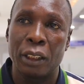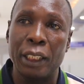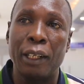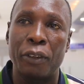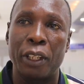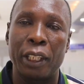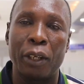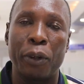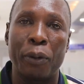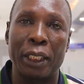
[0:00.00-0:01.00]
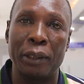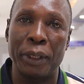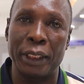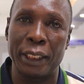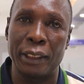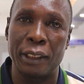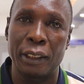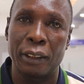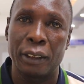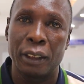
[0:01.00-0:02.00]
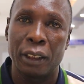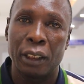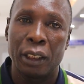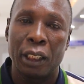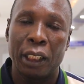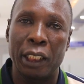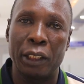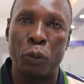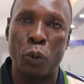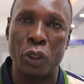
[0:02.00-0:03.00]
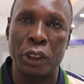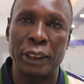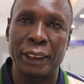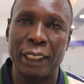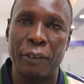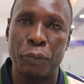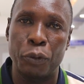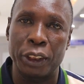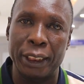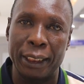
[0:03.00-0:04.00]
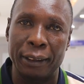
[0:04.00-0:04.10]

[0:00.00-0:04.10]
Then after the day, we were admitted in ward 714.